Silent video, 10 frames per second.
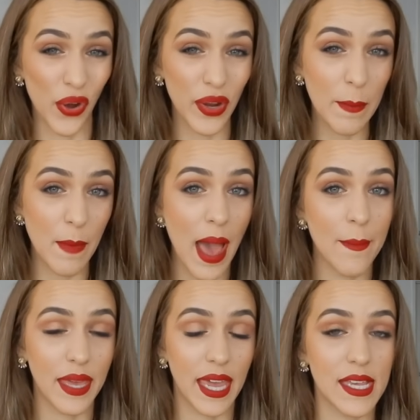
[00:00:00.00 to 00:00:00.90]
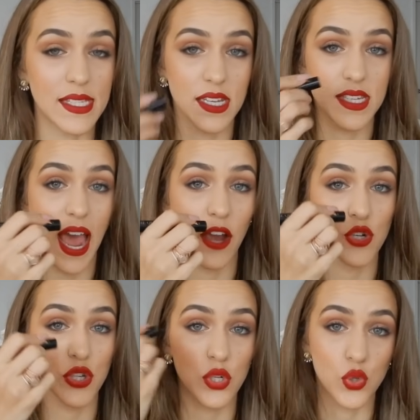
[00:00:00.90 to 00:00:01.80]
it might be easier to
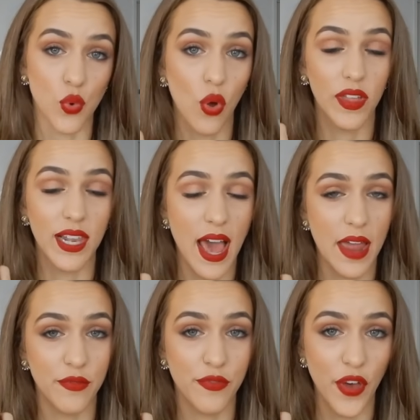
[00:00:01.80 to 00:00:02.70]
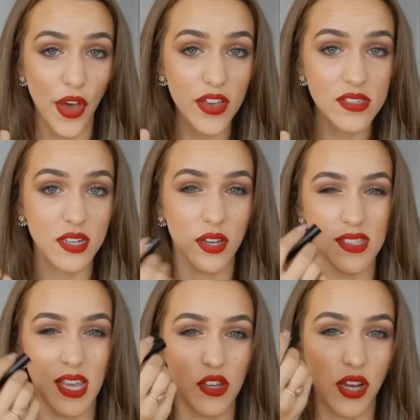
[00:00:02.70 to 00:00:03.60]
actually draw the line first,
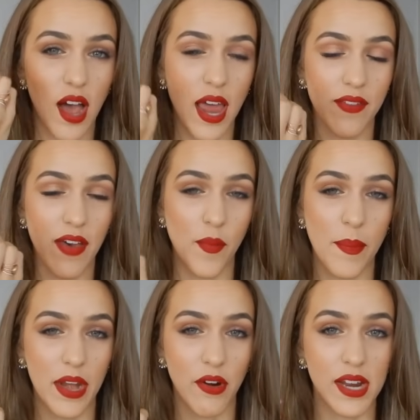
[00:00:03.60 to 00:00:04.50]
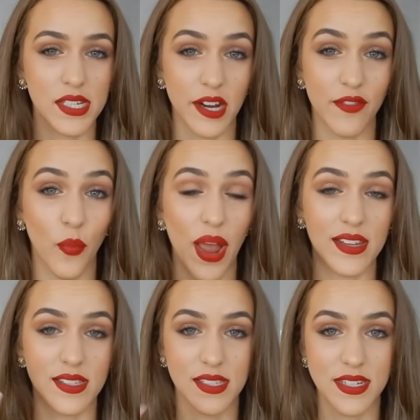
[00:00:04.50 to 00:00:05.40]
because then you kind of have a better idea of where
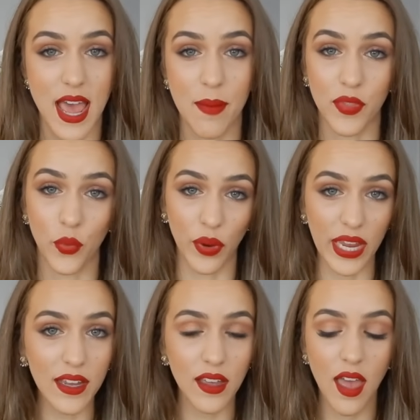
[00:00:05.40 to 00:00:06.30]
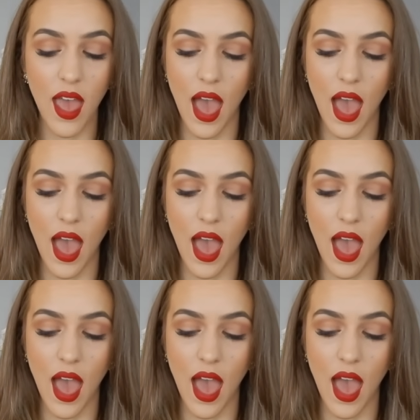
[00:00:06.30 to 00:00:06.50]
to stamp the wing.